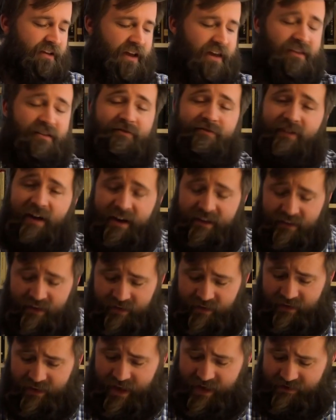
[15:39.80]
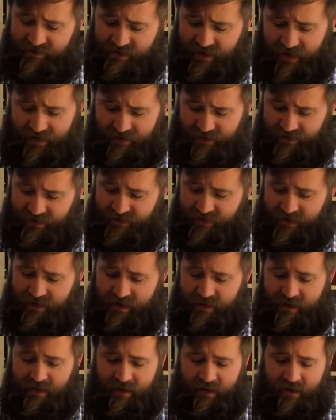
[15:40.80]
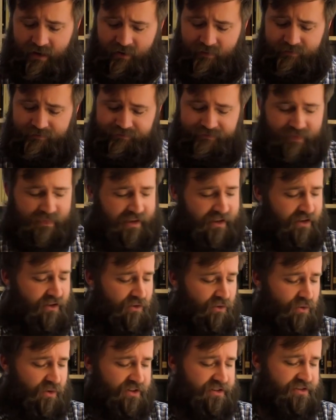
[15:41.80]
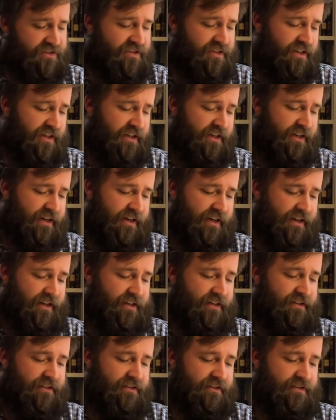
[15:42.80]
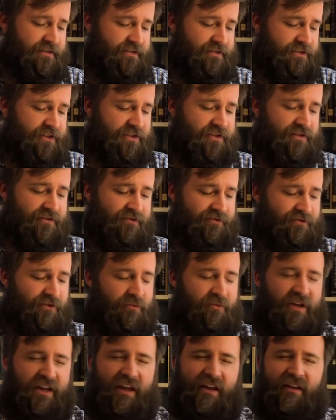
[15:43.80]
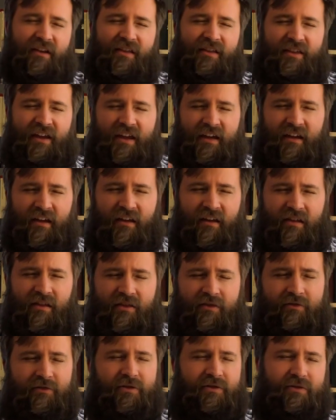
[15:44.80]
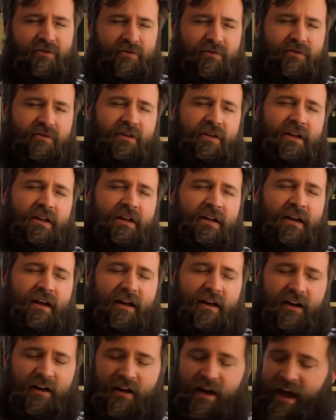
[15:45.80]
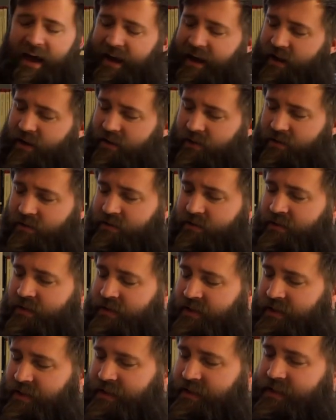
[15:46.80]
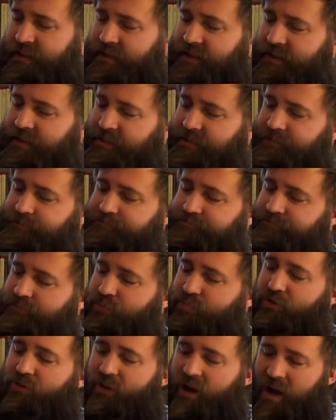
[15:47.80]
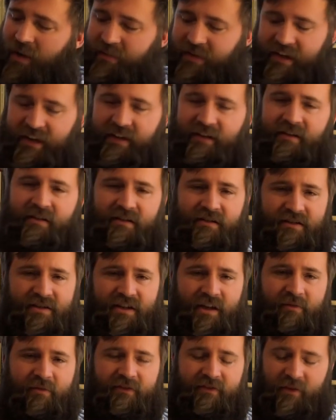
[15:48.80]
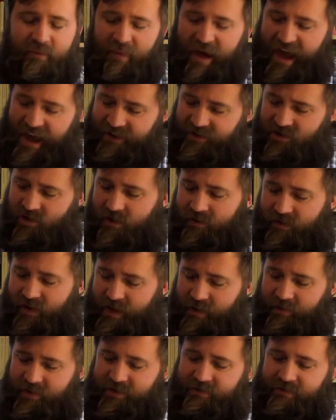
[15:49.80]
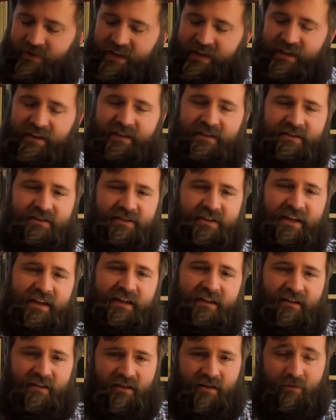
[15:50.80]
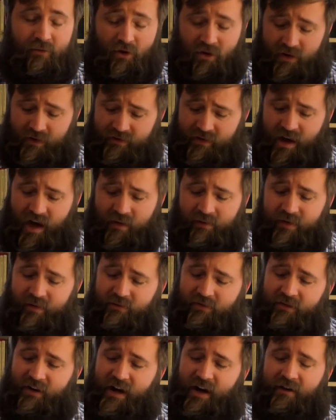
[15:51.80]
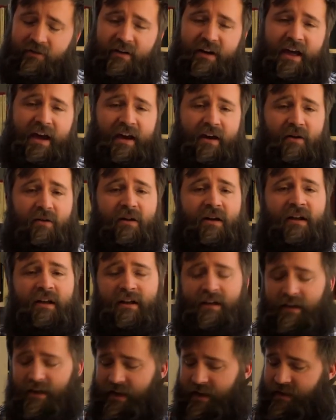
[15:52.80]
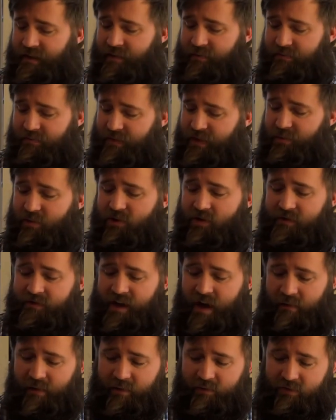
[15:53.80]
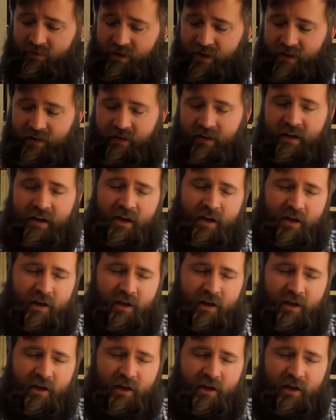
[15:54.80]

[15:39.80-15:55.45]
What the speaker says: And then finally, the last highlight was just for me thinking through how prominent some of the Passover imagery is in the Book of Common Prayer, and how the Book of Common Prayer